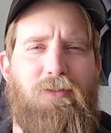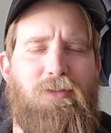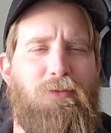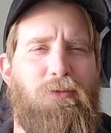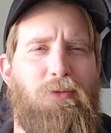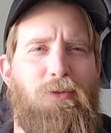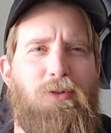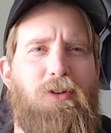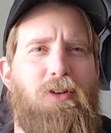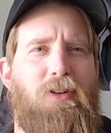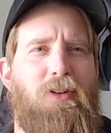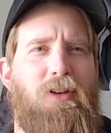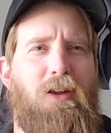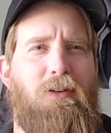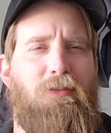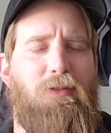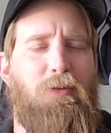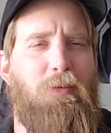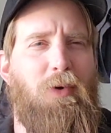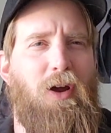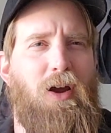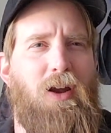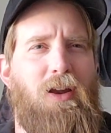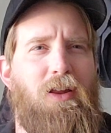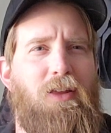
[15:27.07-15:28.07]
wouldn't ever
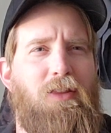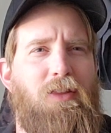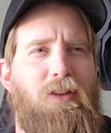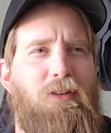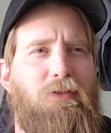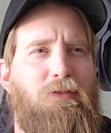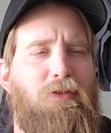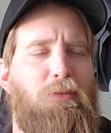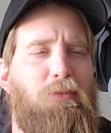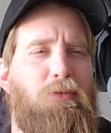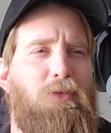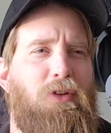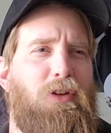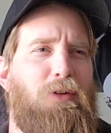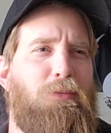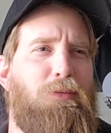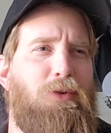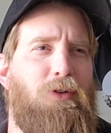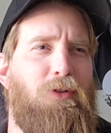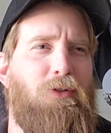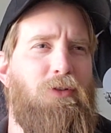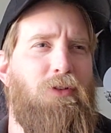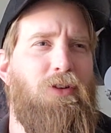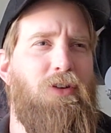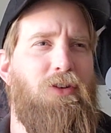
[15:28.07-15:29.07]
buy anything from
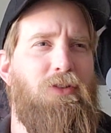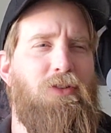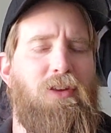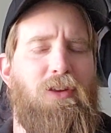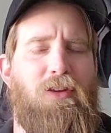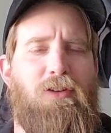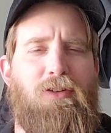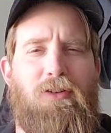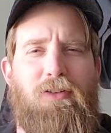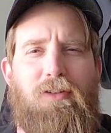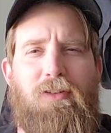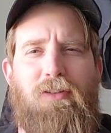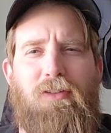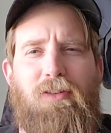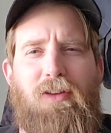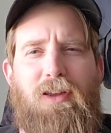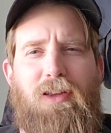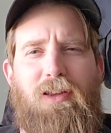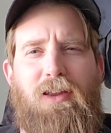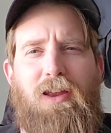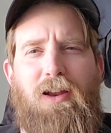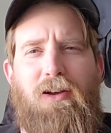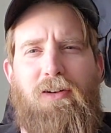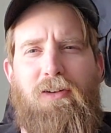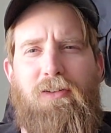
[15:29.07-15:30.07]
Leopold because they couldn't
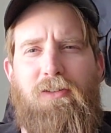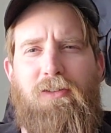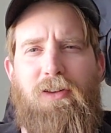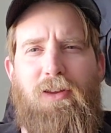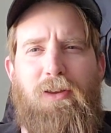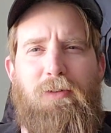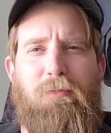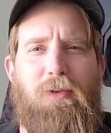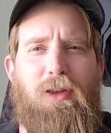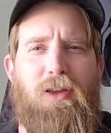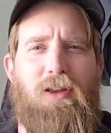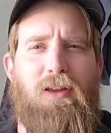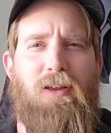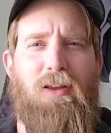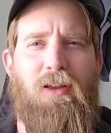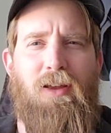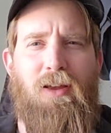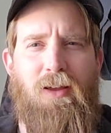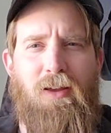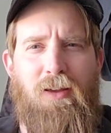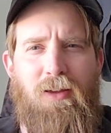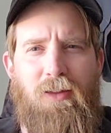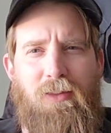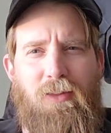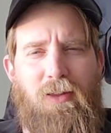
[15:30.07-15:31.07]
like guarantee me
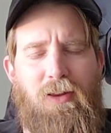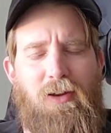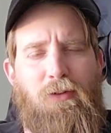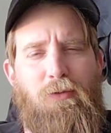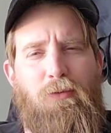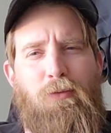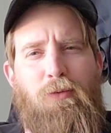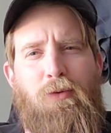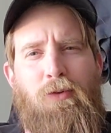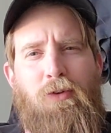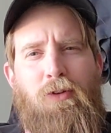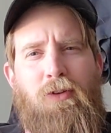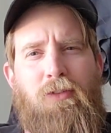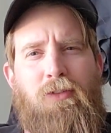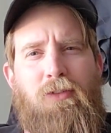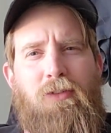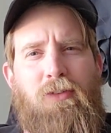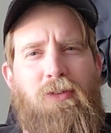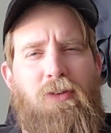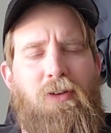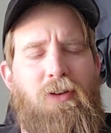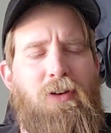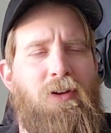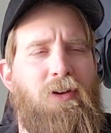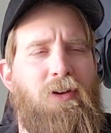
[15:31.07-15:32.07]
that it wouldn't